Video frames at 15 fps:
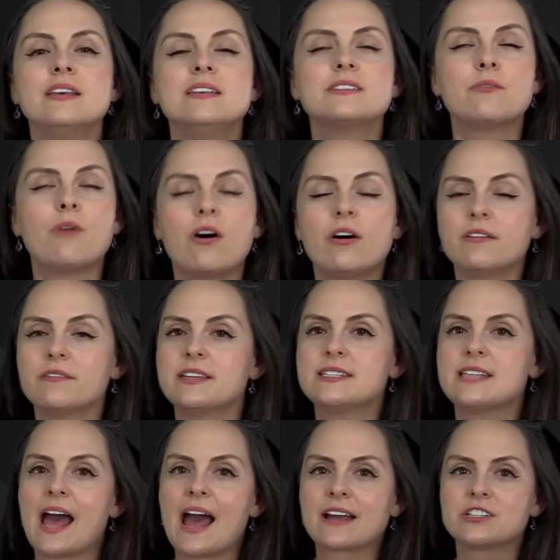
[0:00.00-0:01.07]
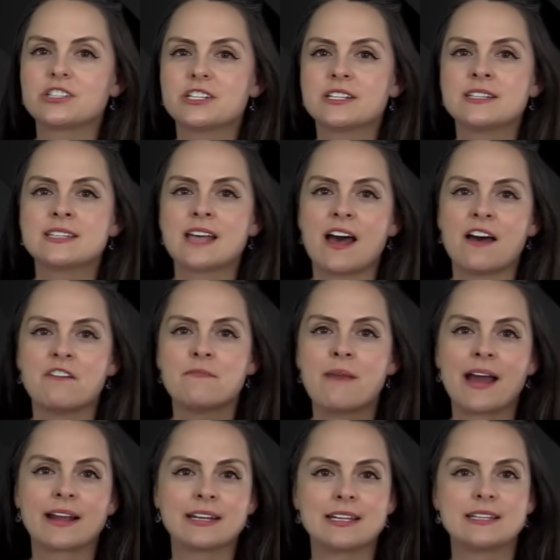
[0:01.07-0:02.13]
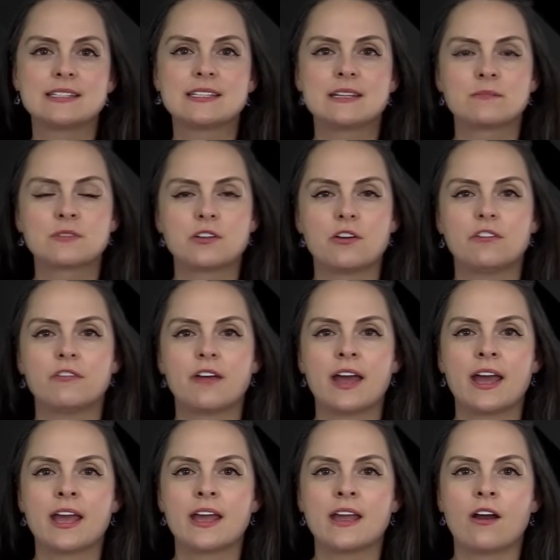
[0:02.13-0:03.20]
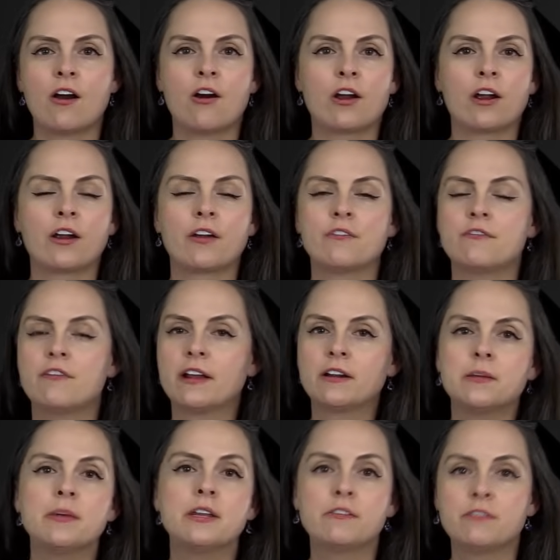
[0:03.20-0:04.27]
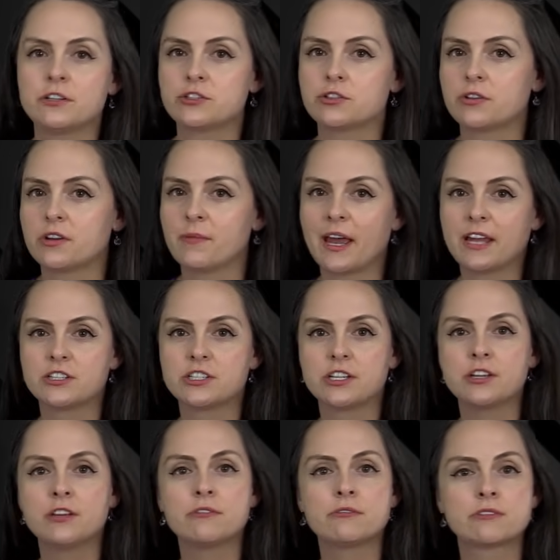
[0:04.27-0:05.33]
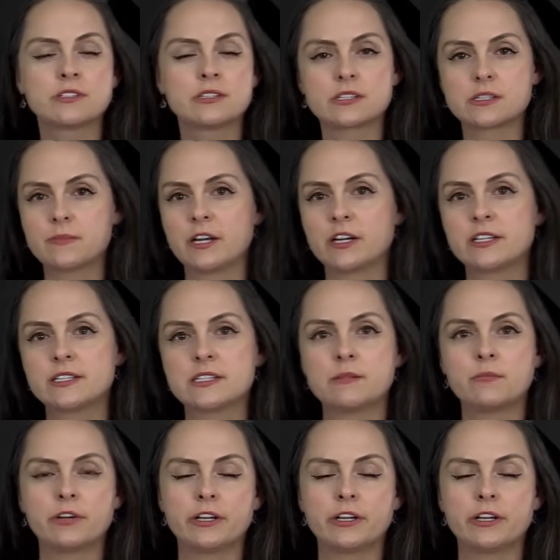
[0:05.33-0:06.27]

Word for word: So all of these actions of magnesium sulfate are very beneficial in a patient who is experiencing